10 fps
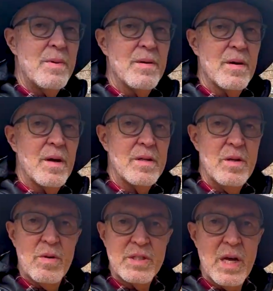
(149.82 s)
uh, you
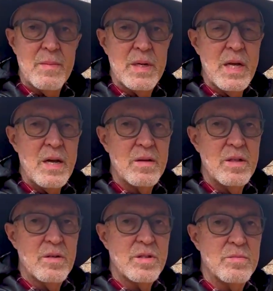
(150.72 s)
know what's coming now,
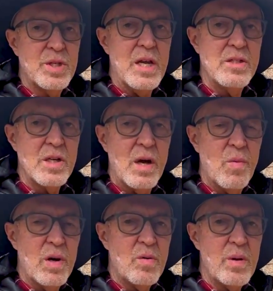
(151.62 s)
you know, some chainsaw
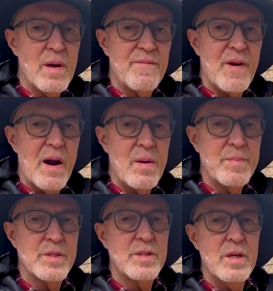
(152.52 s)
work. We're going to fire
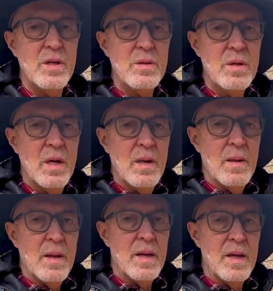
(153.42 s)
up the Stihl
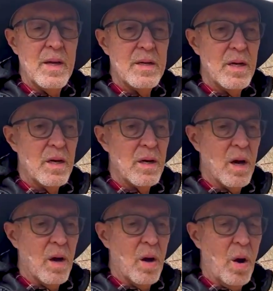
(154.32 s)
and uh,
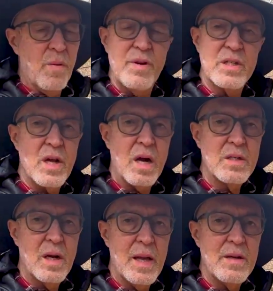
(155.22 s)
hopefully
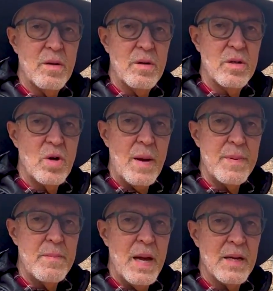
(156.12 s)
talk the landowner to
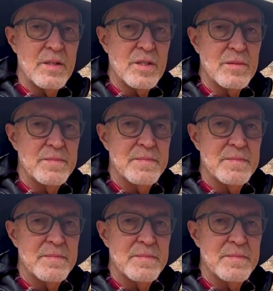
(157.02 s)
dropping a match.